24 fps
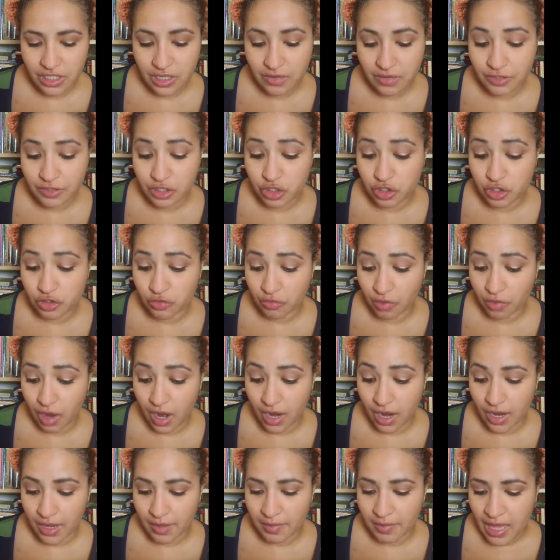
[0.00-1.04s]
of a
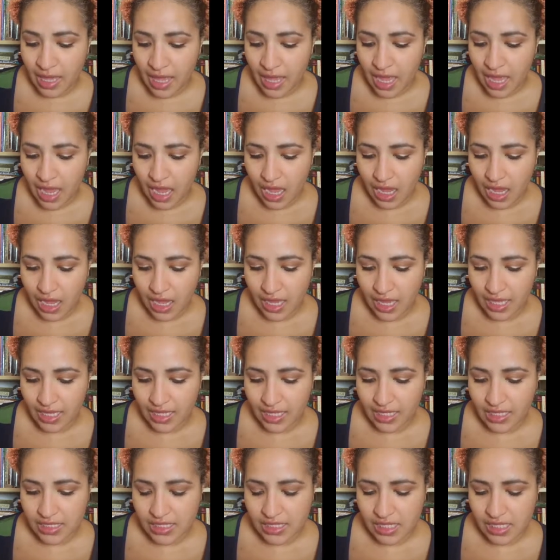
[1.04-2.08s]
scribe, uh, it
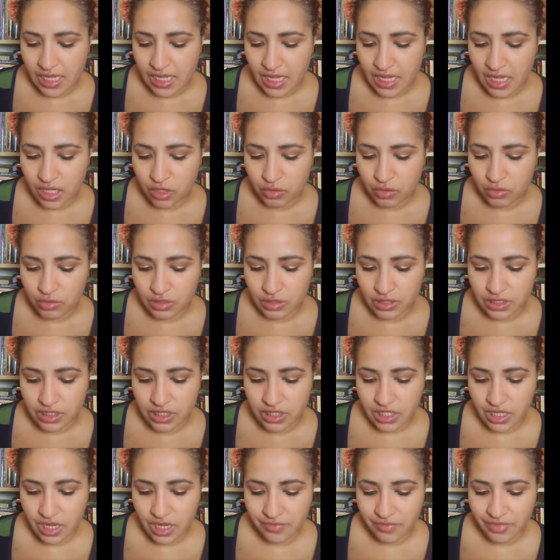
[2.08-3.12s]
is a
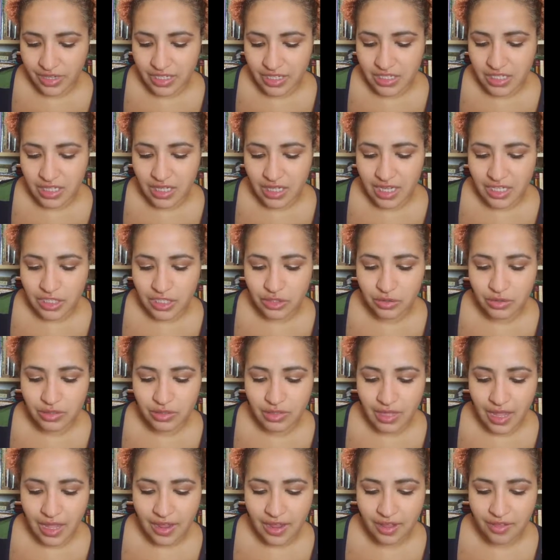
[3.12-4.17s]
eulogy of intellectual
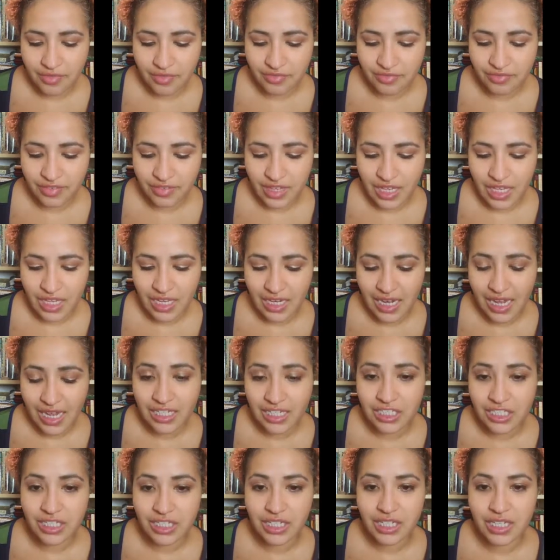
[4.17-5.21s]
life in
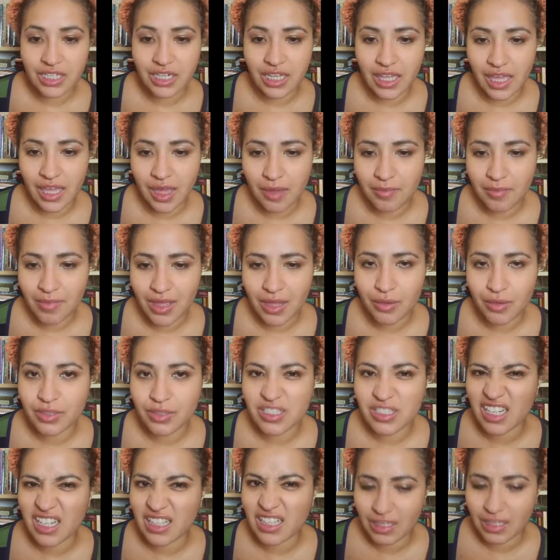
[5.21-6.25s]
ancient Kemet,
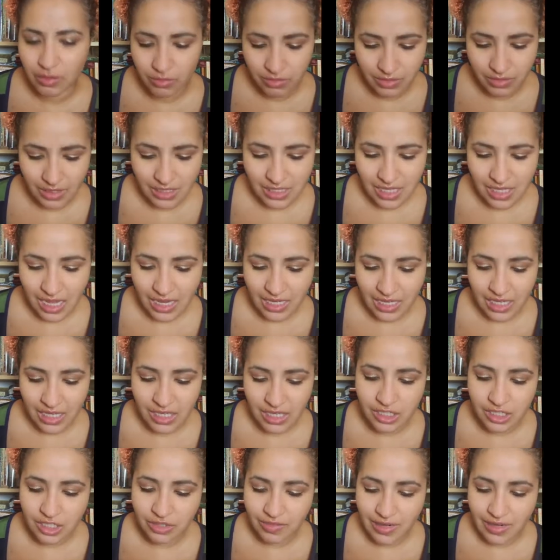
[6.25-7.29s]
which I oh that's kind of
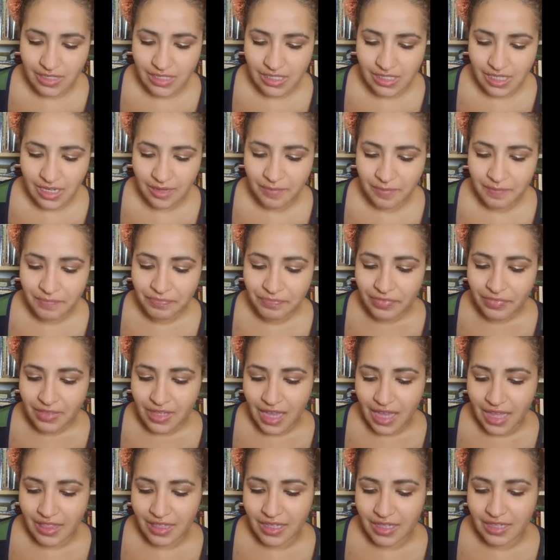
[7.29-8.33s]
interesting.
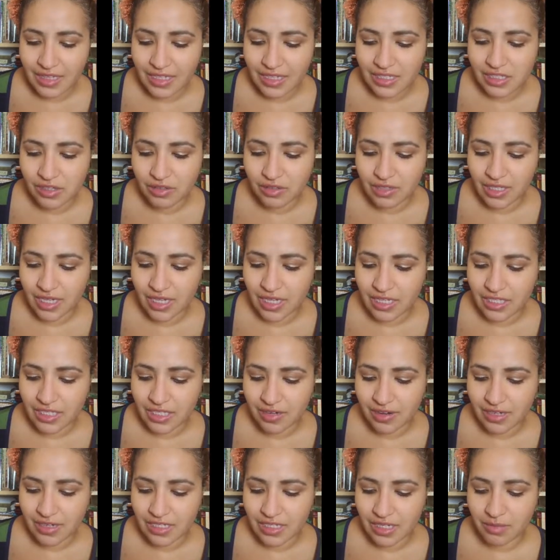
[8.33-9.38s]
I think that's only
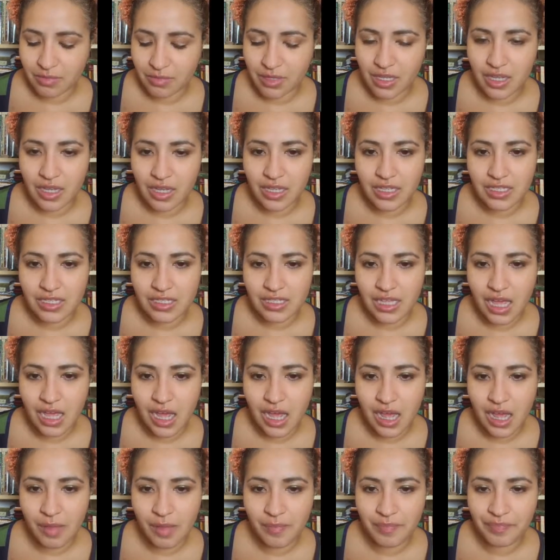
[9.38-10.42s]
interesting because.
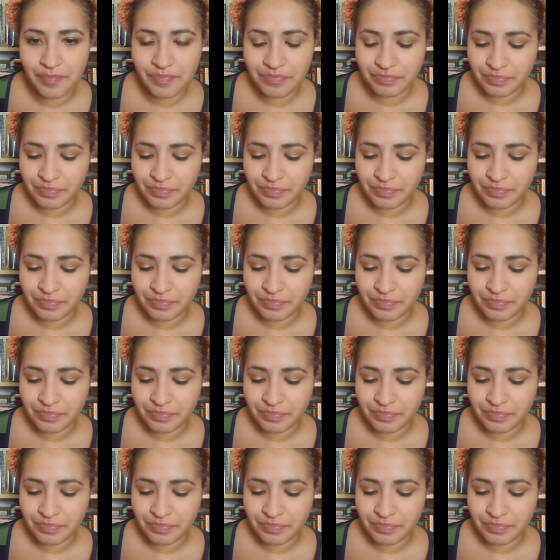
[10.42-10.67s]
Um,